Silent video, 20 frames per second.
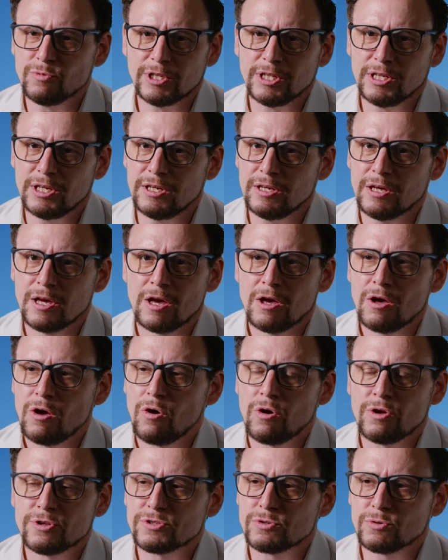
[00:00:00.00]
really
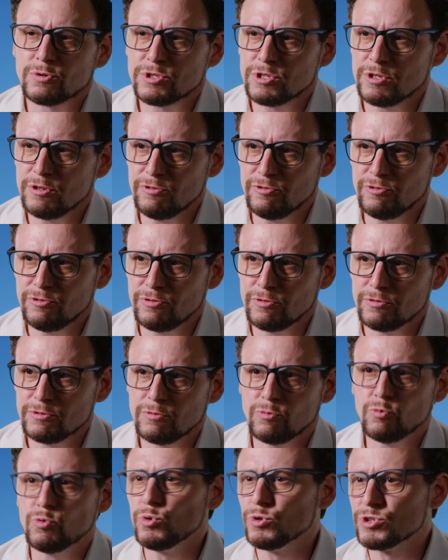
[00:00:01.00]
all sorts of
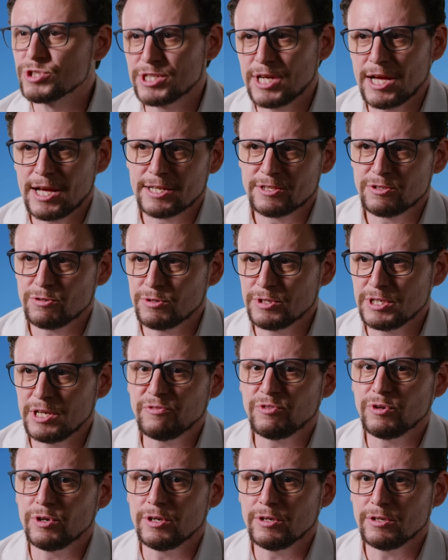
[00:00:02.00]
rule sets or
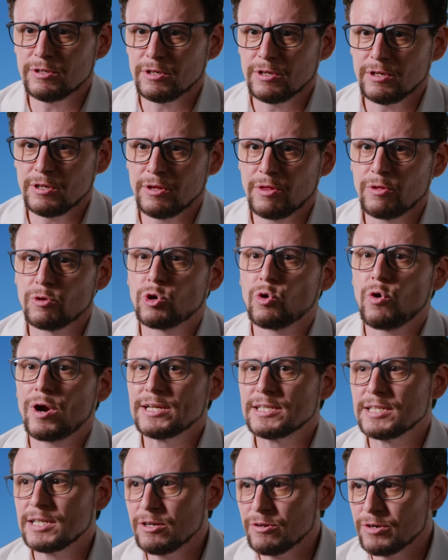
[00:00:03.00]
different
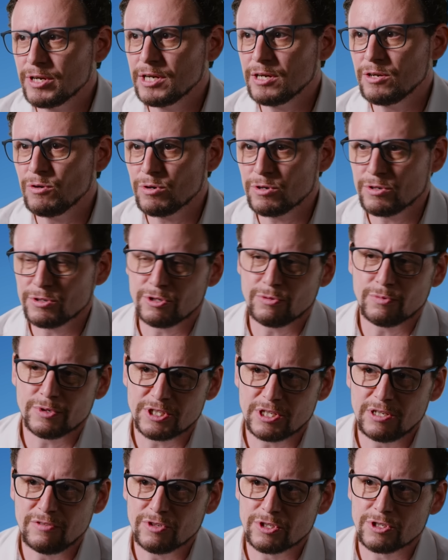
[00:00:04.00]
criteria in order to
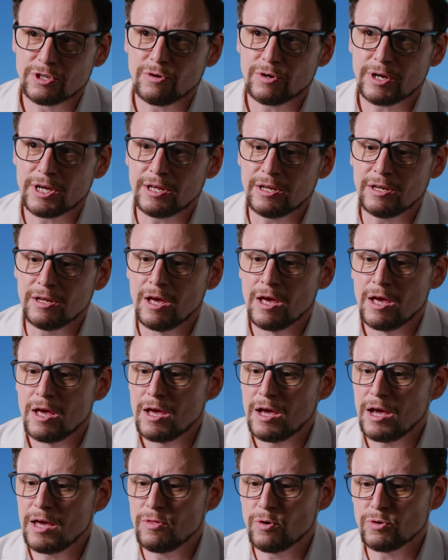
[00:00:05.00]
receive a token.
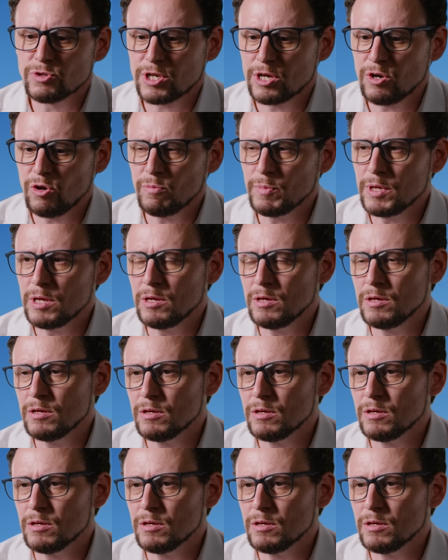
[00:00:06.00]
And those can all be